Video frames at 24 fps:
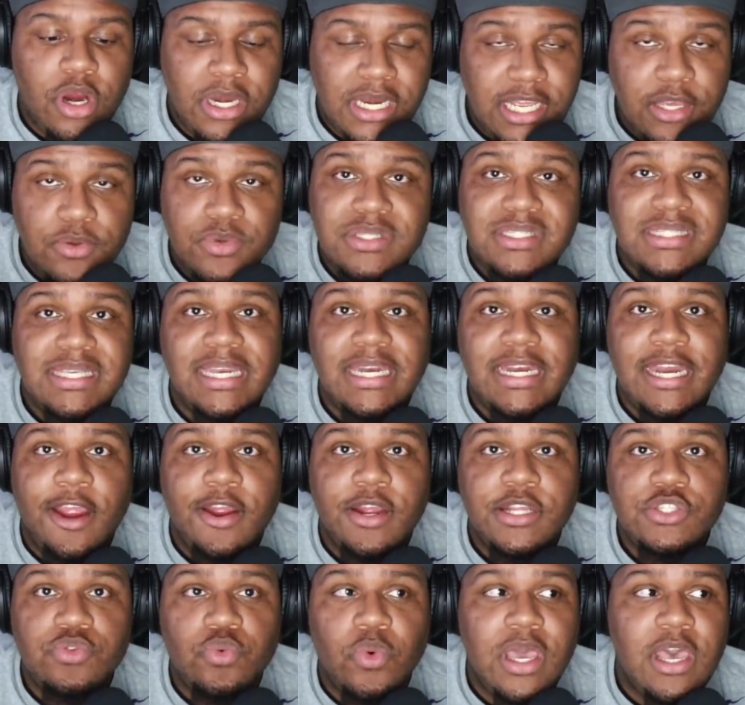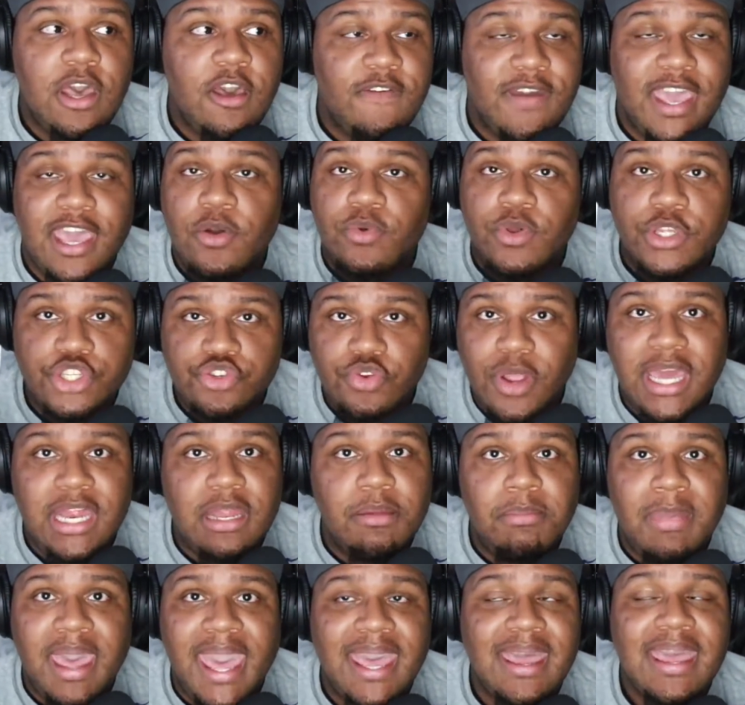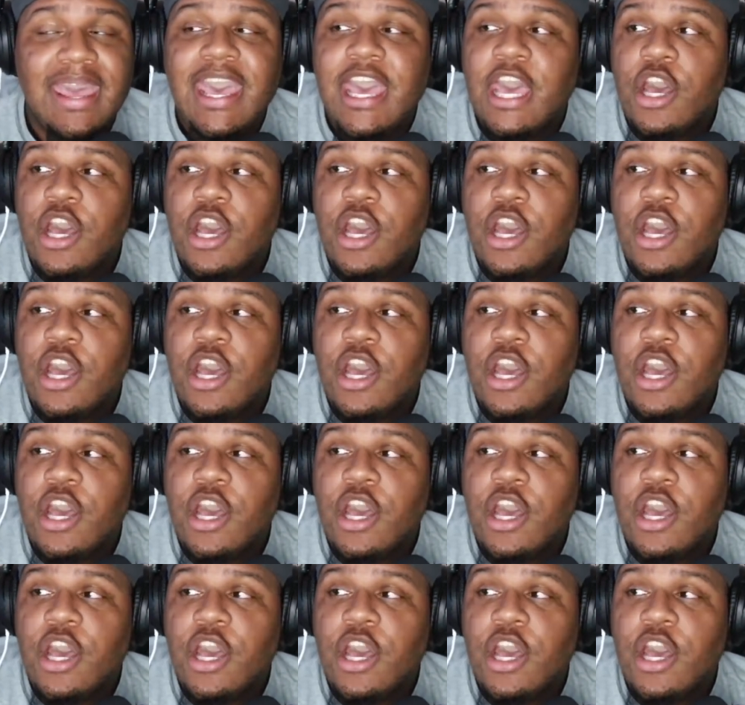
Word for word: and he was sitting there at twelve, and we traded back.